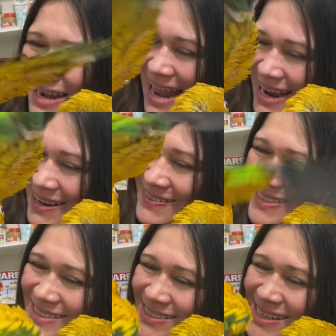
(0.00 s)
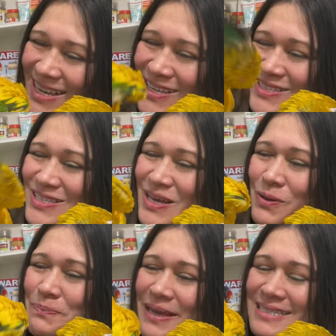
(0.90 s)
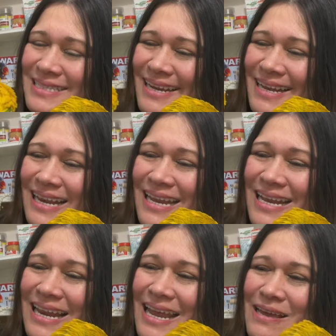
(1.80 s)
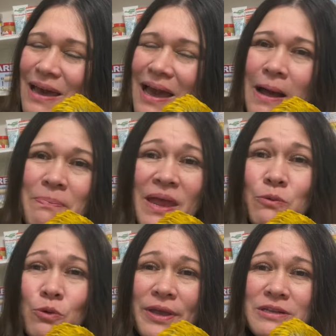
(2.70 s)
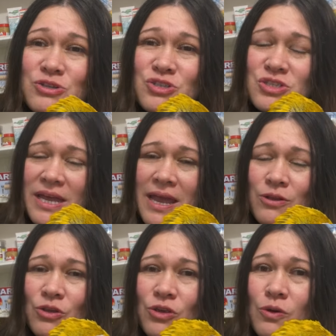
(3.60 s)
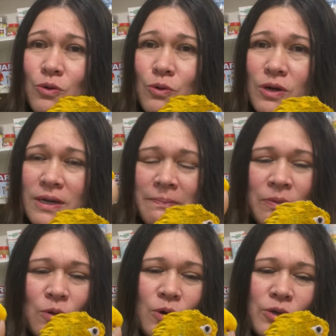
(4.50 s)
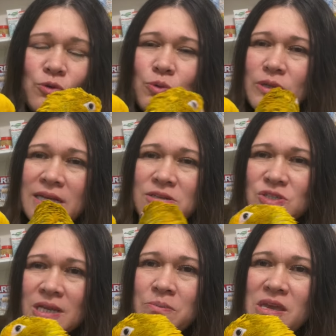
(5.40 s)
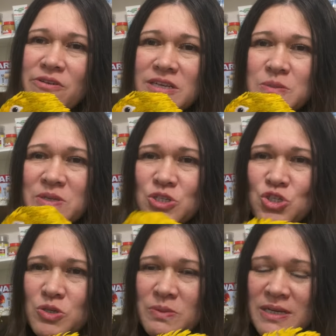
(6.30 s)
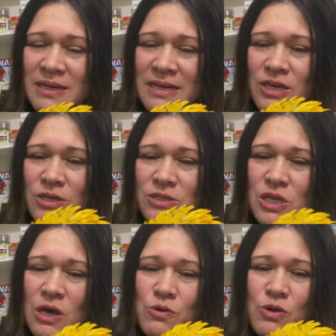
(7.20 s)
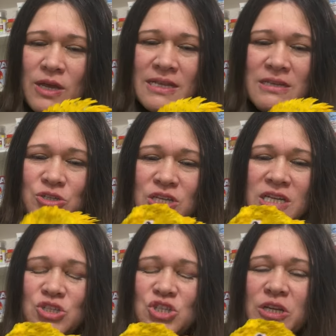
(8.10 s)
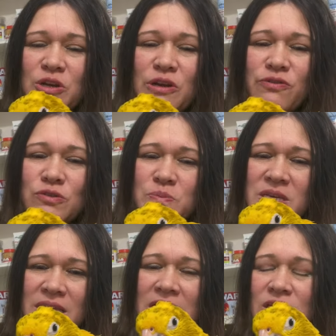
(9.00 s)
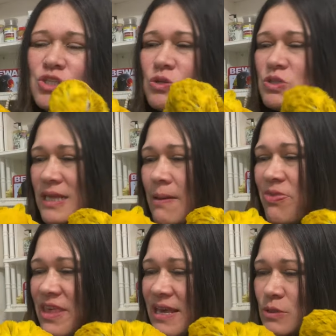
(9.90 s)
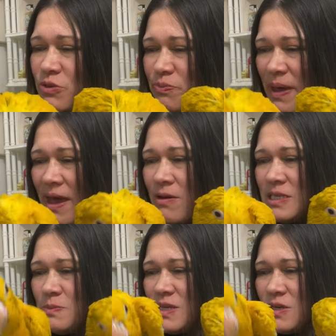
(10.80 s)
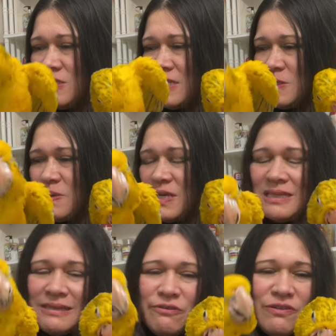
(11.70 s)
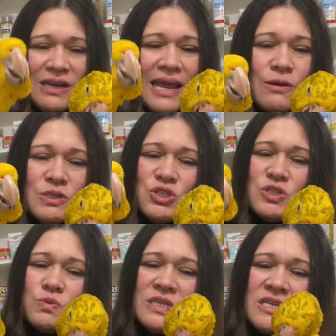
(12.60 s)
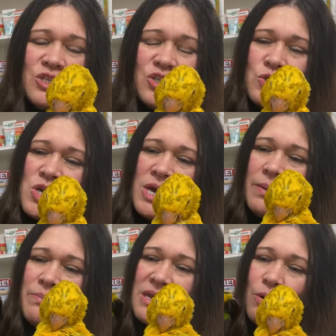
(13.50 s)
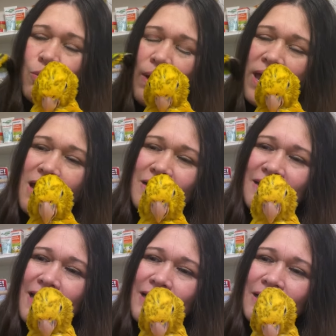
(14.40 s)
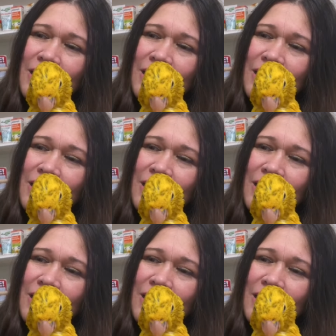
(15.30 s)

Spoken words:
language, so basically, like I won't understand you, or you won't understand me if I speak German. So you can understand each other if you speak English. So same thing as with parrots, because they speak different languages, we need to be aware that